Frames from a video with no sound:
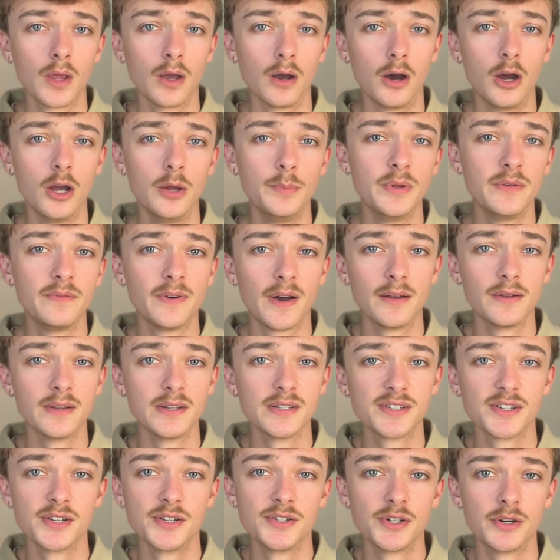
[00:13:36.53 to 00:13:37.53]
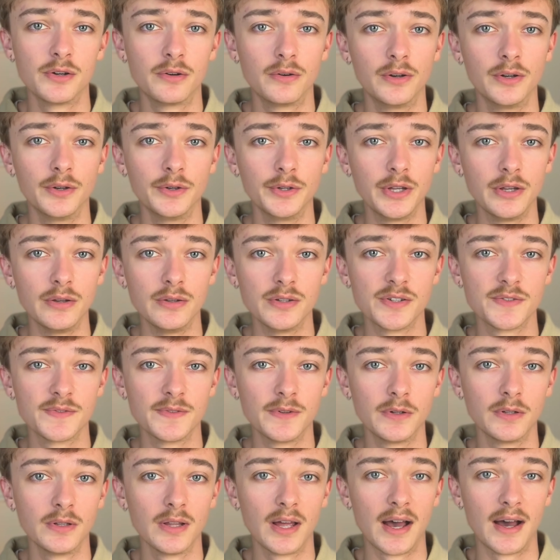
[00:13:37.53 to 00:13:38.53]
I hope you found this tutorial
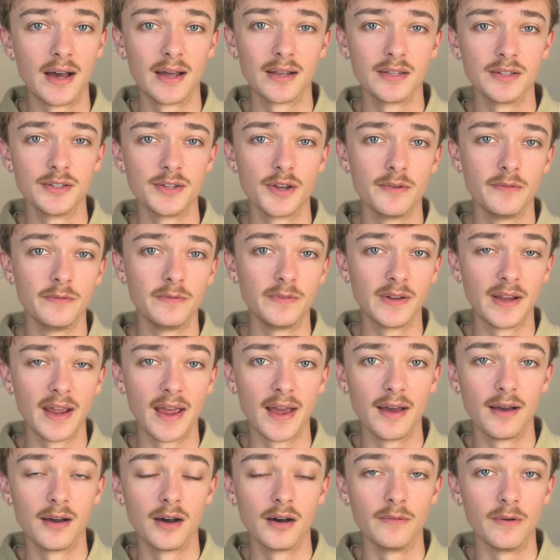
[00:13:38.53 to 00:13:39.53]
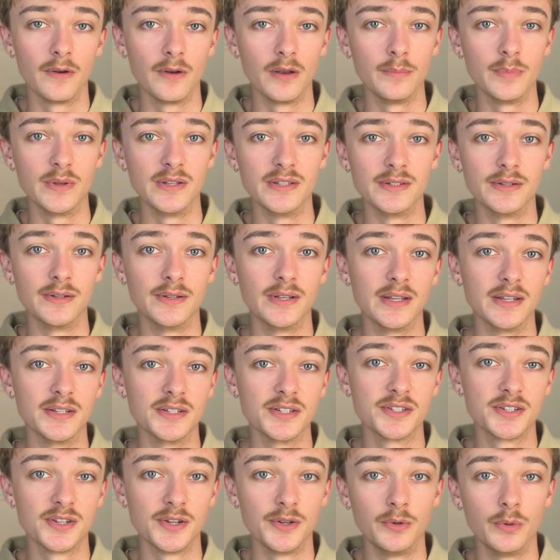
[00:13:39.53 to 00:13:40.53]
useful, and don't forget I've only been doing this
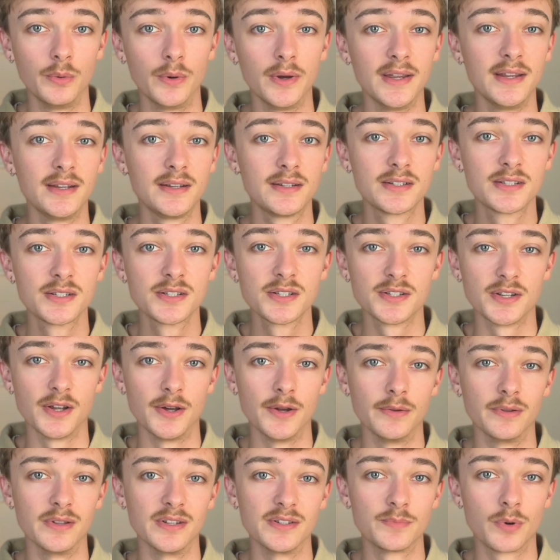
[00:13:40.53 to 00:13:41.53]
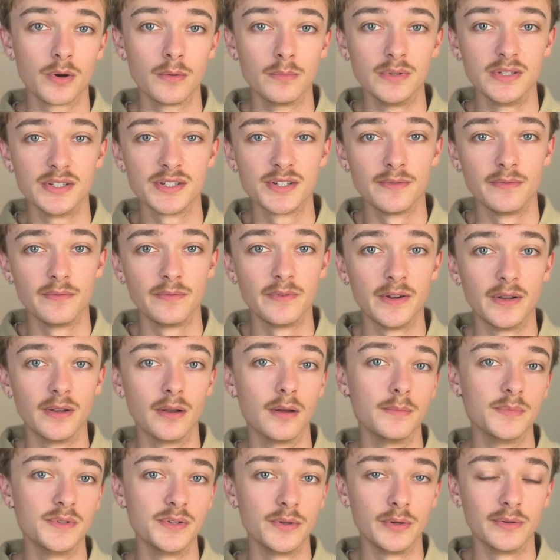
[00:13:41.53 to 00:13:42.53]
2 weeks, so there's probably something
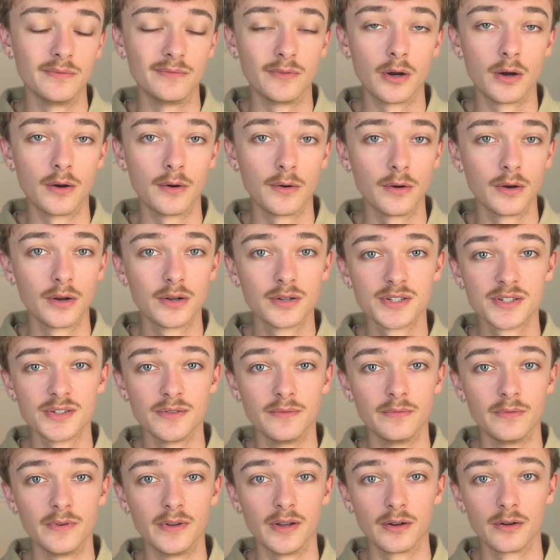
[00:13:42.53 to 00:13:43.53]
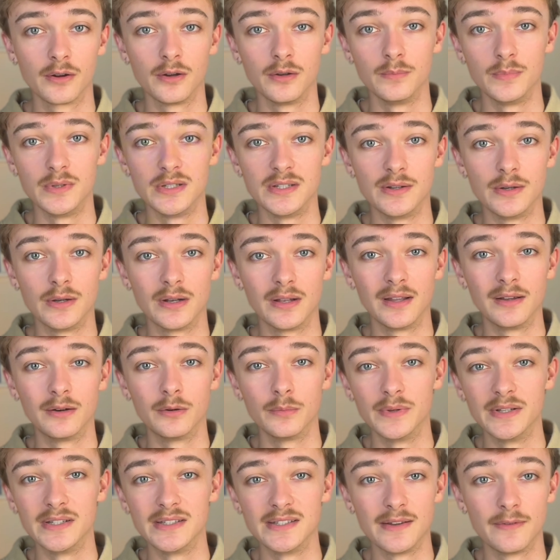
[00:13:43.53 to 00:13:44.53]
I'm doing wrong, something I could be doing a little
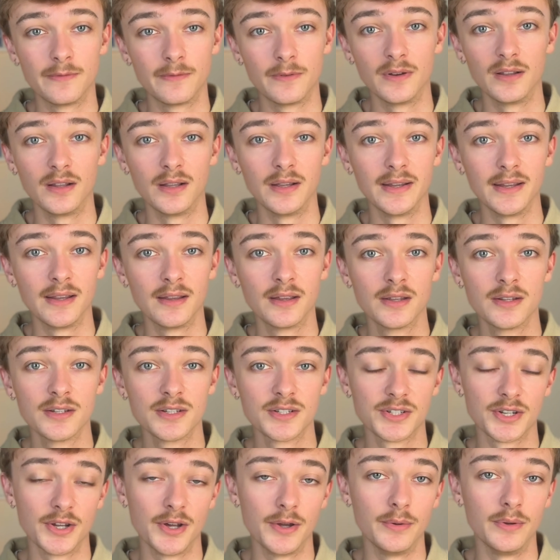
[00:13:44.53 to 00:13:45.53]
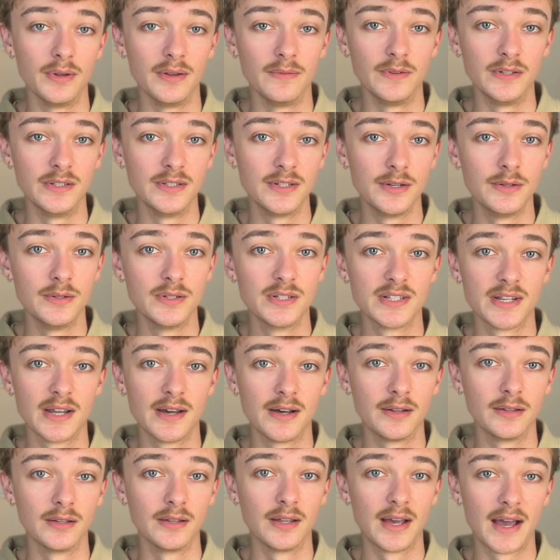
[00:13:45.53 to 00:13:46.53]
bit differently. So if you do
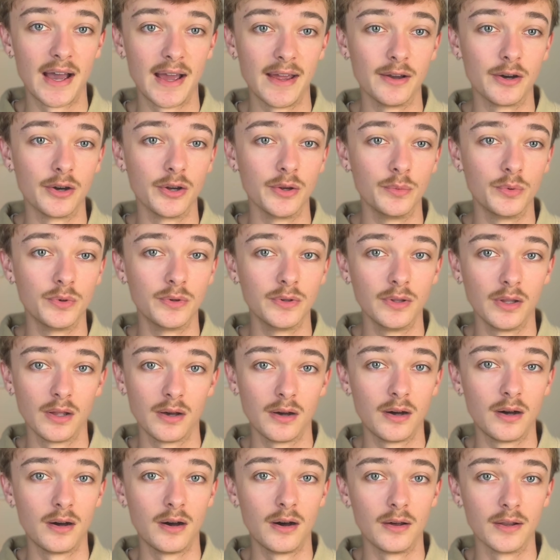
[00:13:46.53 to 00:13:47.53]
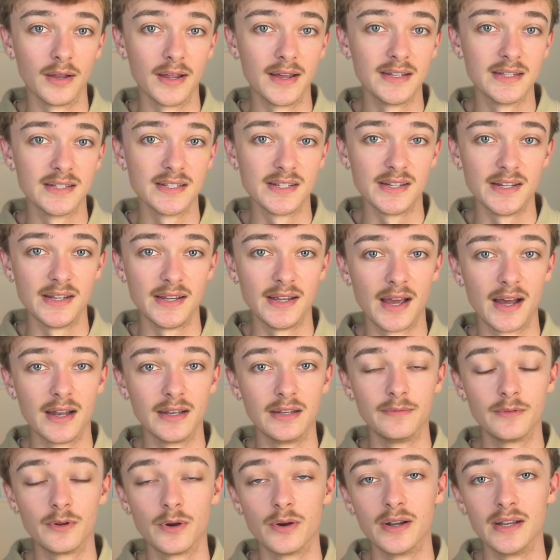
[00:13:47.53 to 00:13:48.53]
sell AI wall art on Etsy and
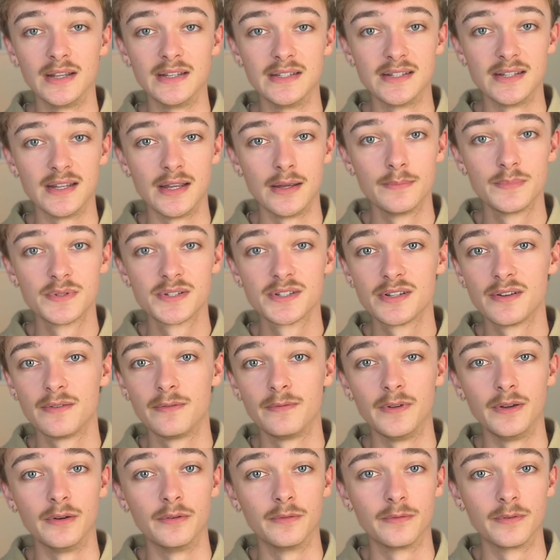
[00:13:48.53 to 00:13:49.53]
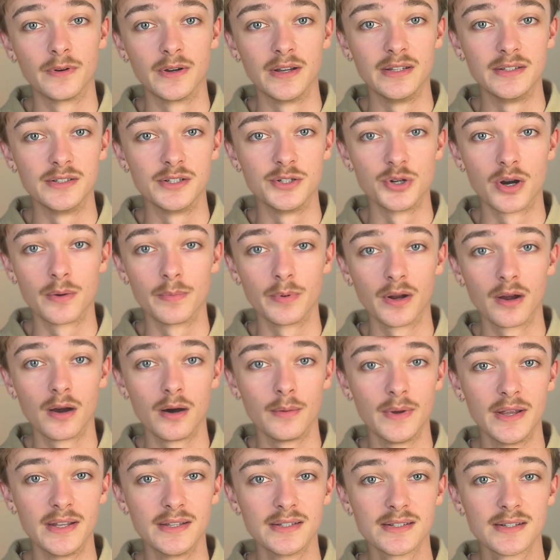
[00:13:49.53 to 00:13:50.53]
you've got any tips, feel free to drop a
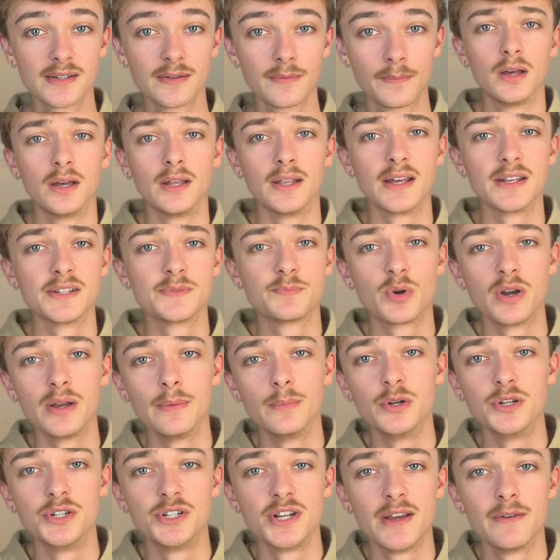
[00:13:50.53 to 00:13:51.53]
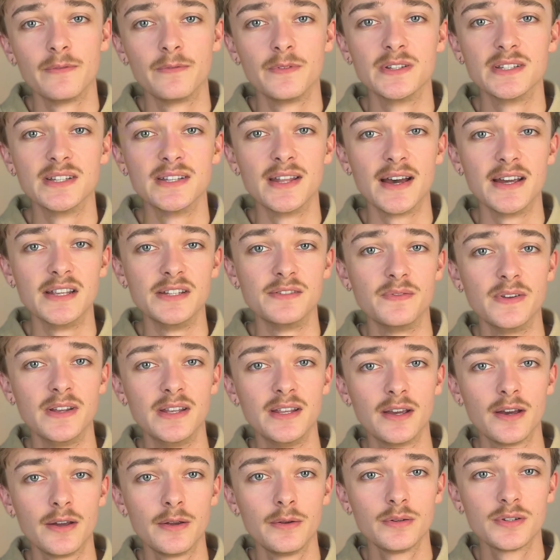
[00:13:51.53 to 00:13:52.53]
comment. And that's pretty much it for today's
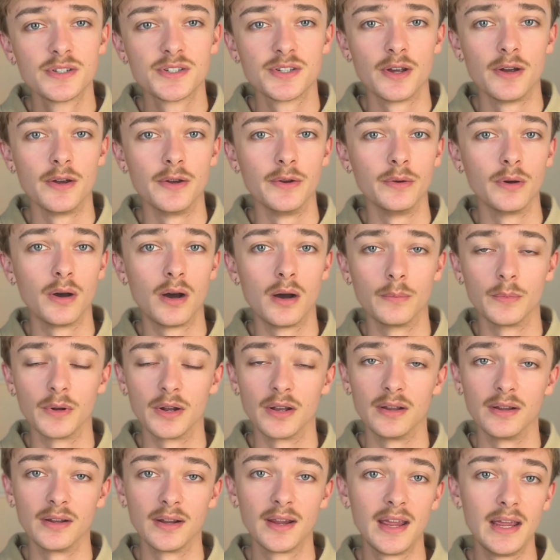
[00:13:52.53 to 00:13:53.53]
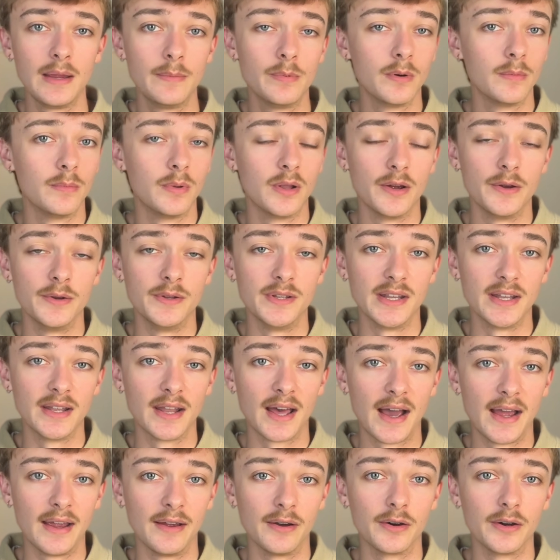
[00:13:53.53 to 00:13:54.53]
video. So I'm going to keep uploading
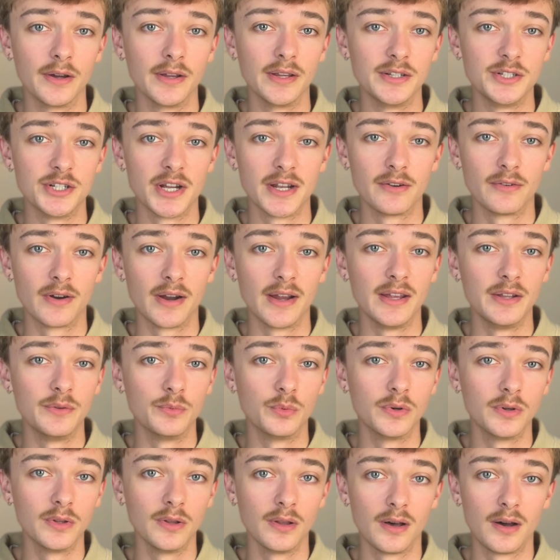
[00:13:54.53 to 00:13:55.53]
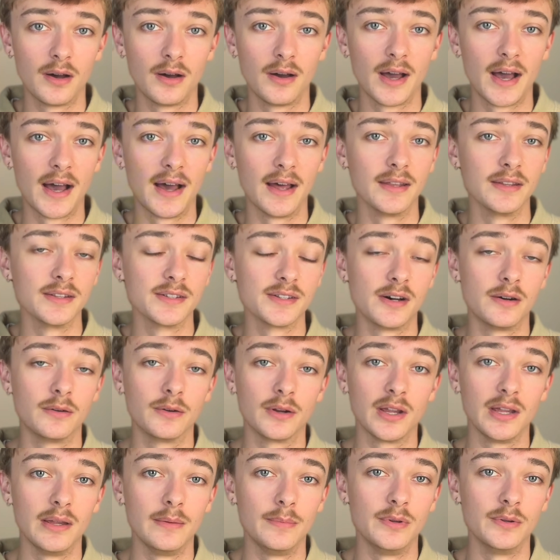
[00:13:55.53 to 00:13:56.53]
AI generated wall art and I'll
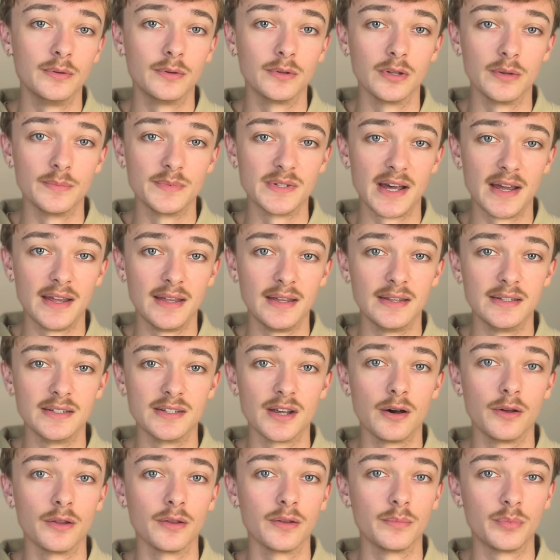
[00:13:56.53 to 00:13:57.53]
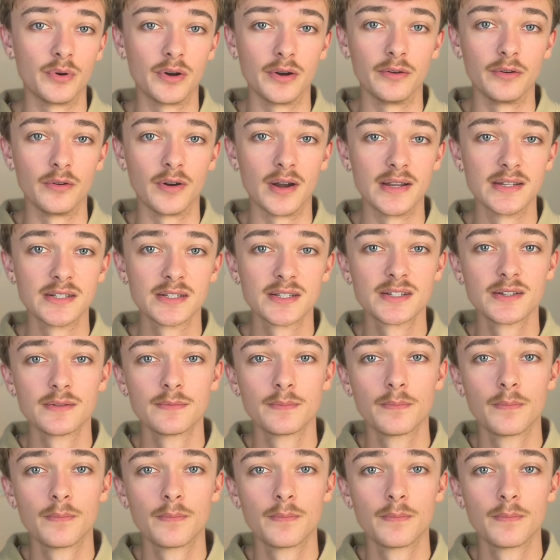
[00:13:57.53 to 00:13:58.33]
keep you all updated on the progress.